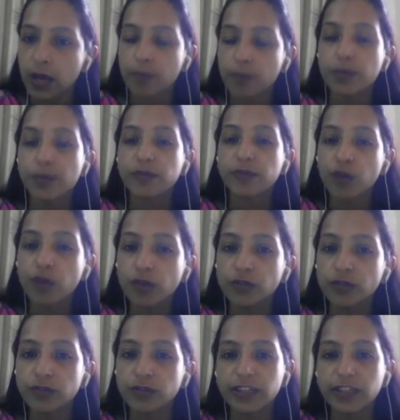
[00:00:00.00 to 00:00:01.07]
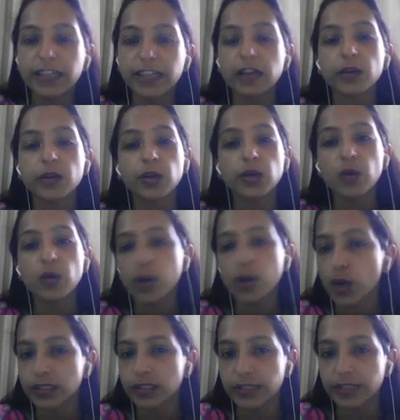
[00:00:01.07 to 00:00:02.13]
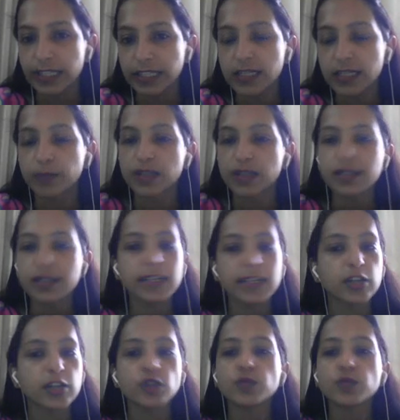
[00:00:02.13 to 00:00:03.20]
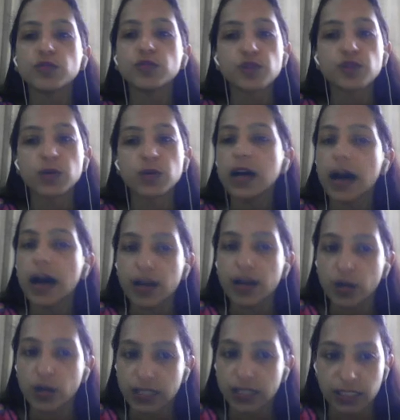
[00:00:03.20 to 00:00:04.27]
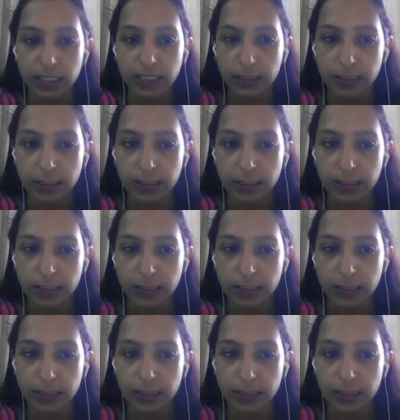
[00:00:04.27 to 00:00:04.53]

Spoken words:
Before fulfilling a lower order needs, a person cannot move to a higher order need.